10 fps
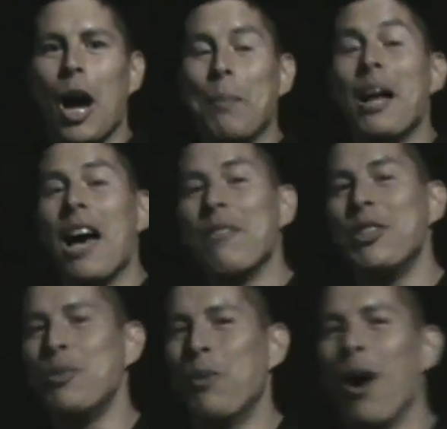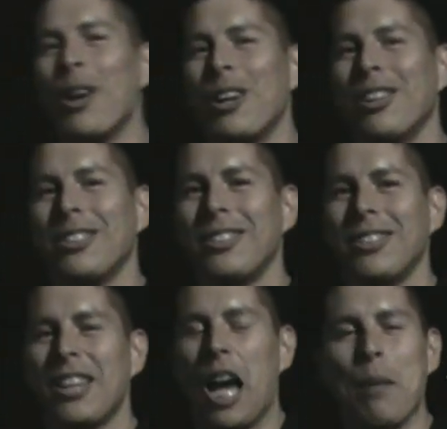I'm going to have a new partner.
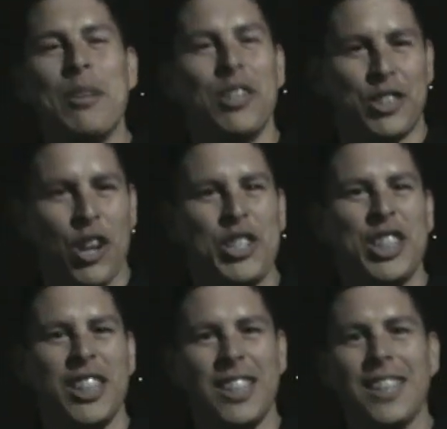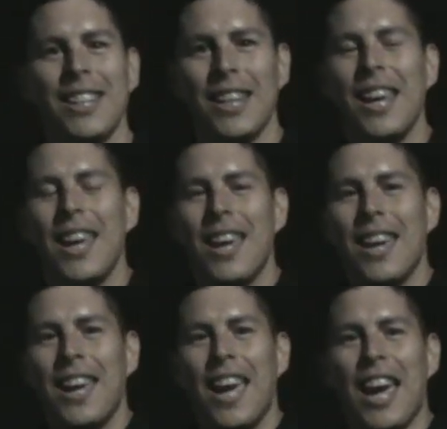I've been searching,
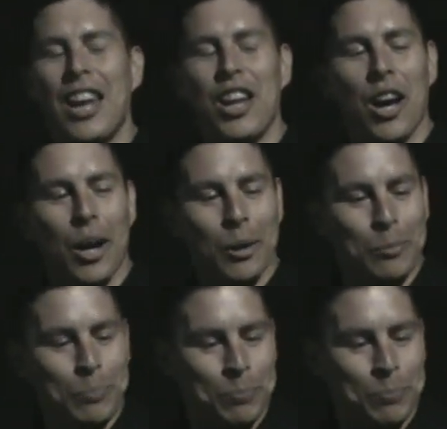and I'm